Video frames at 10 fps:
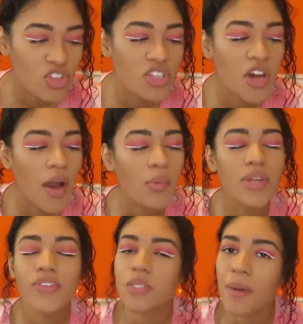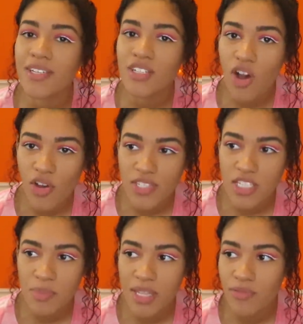actually, no. I would have expected
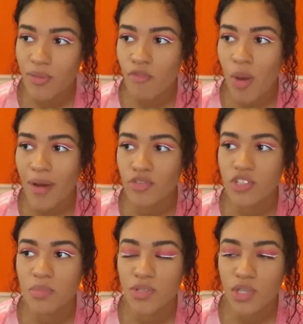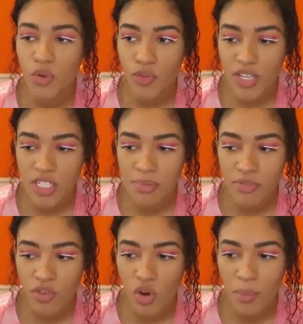Ozzy to be in the front row after his musical theatre
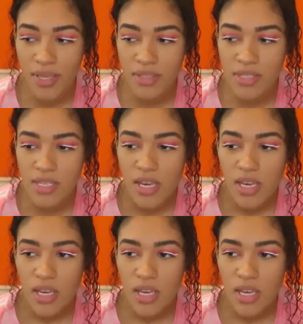performance.